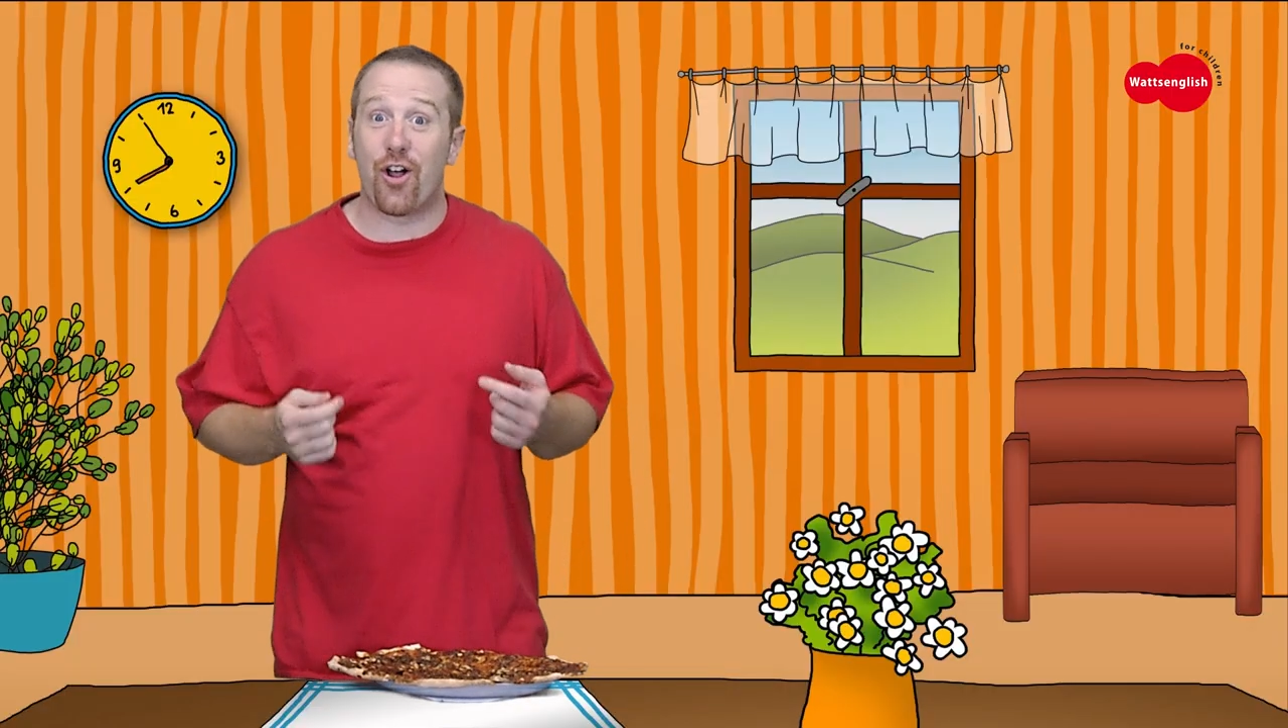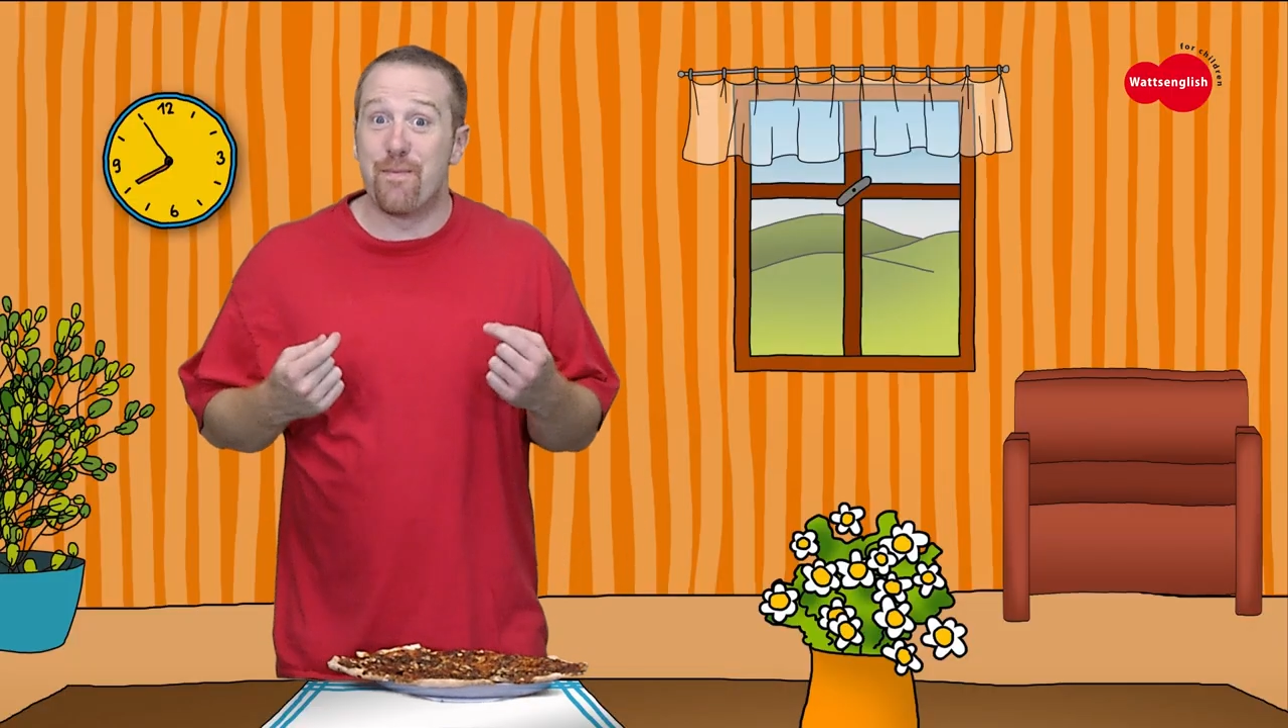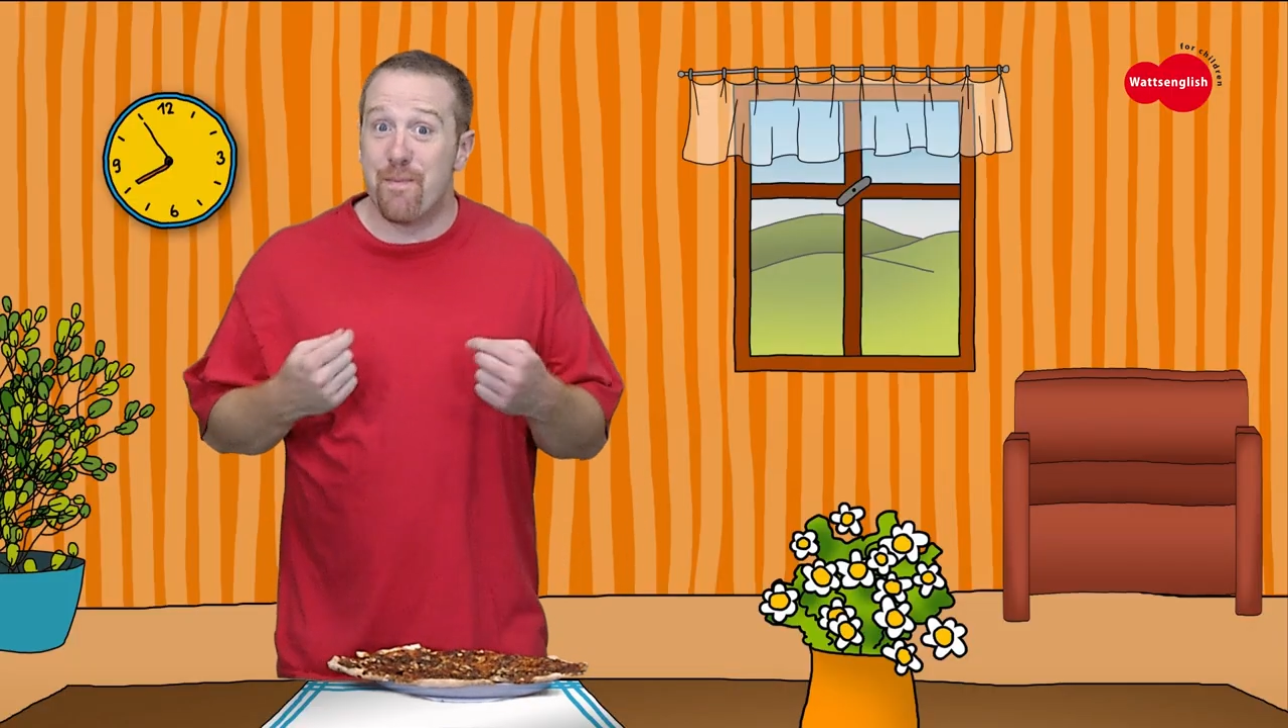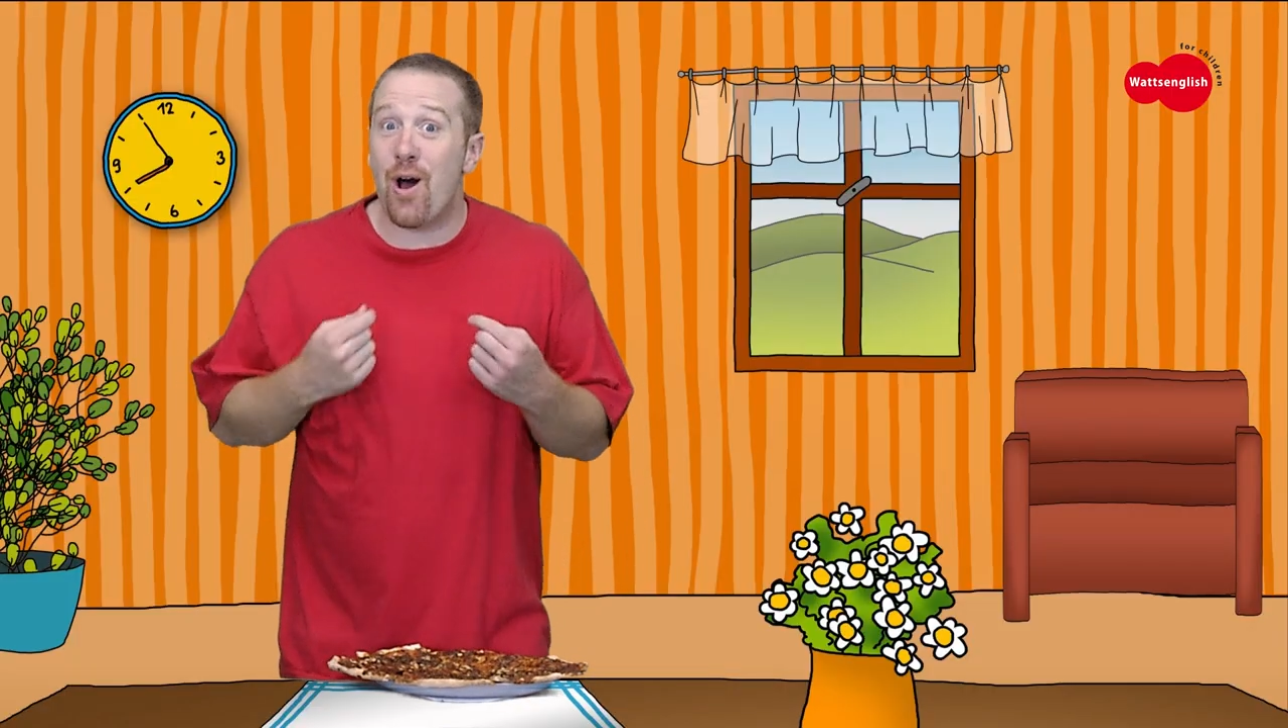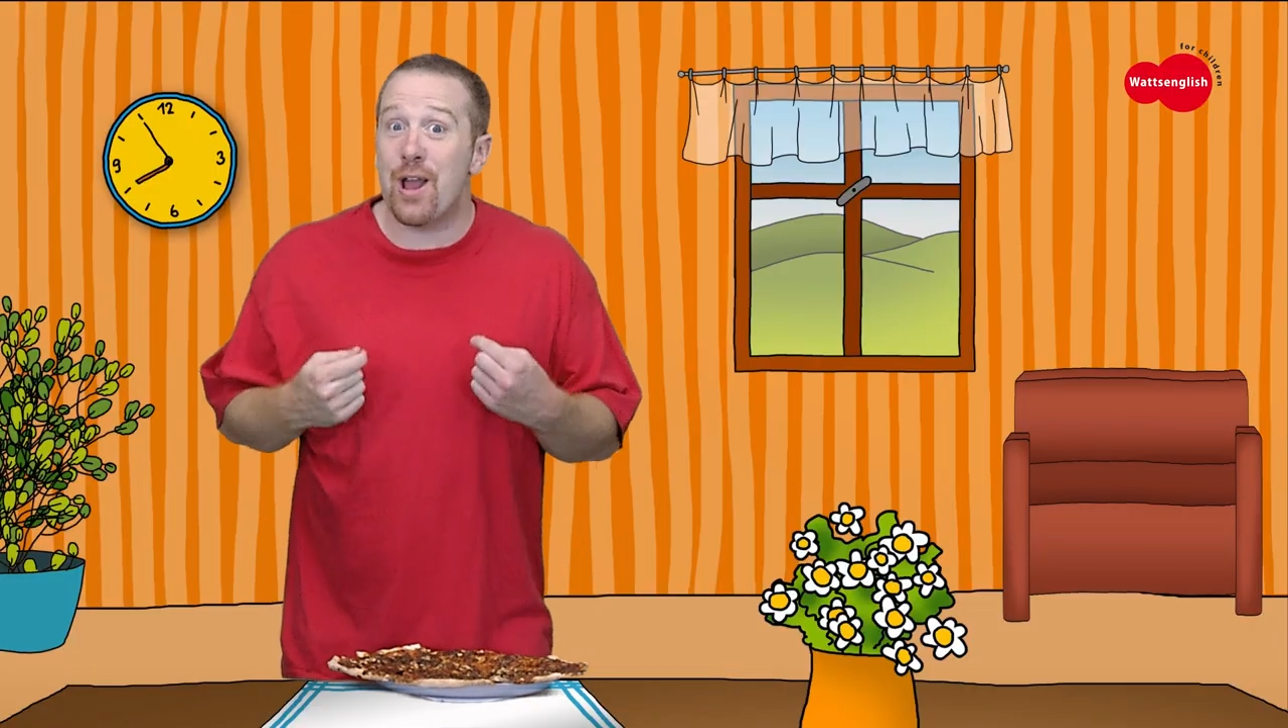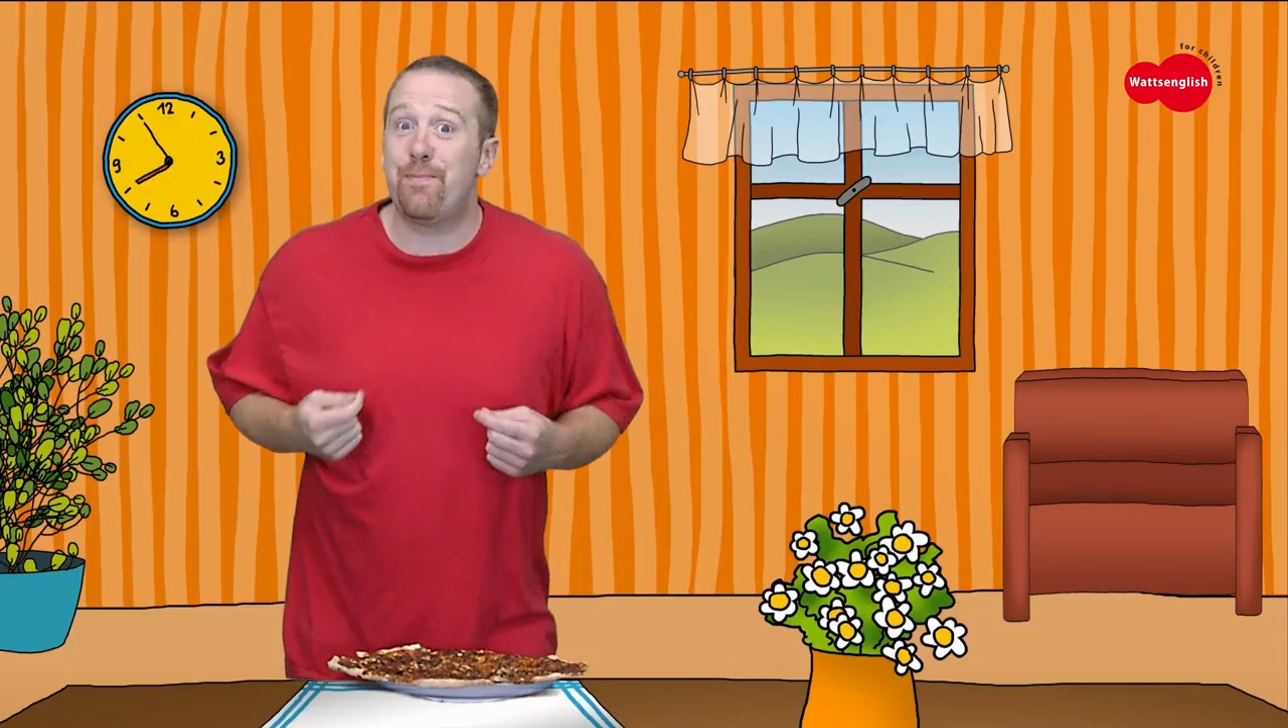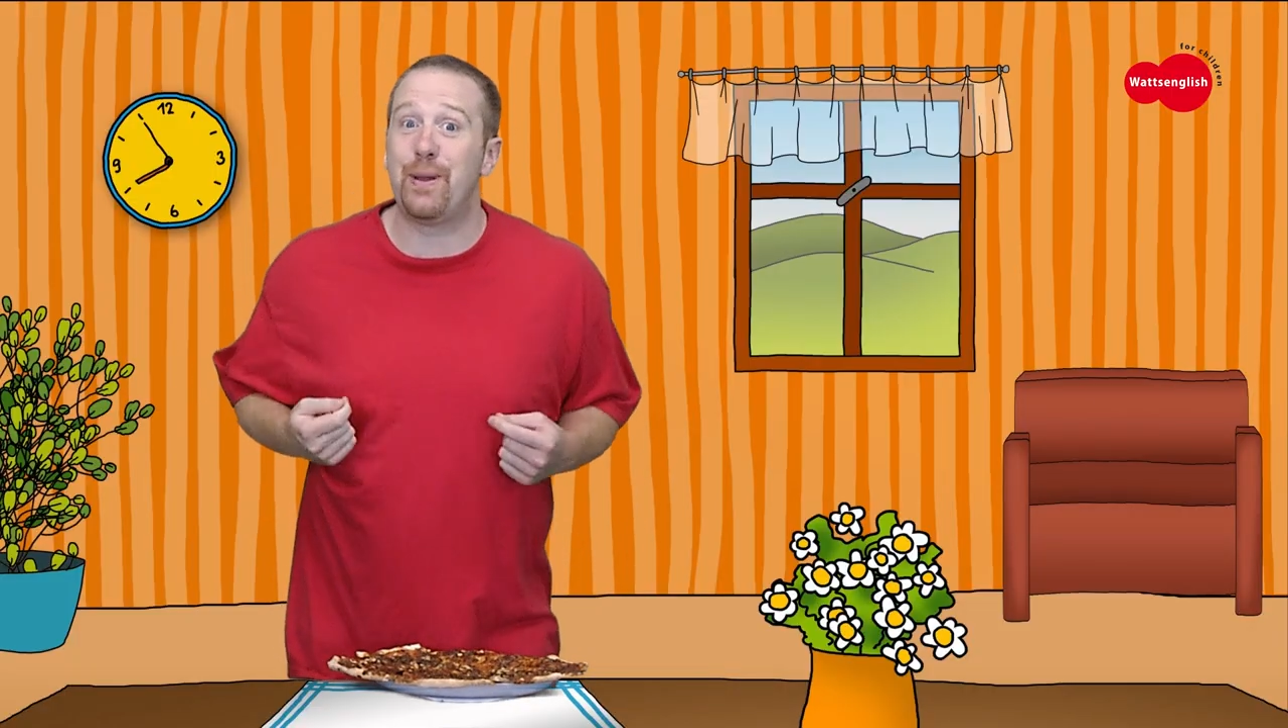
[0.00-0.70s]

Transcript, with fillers: on my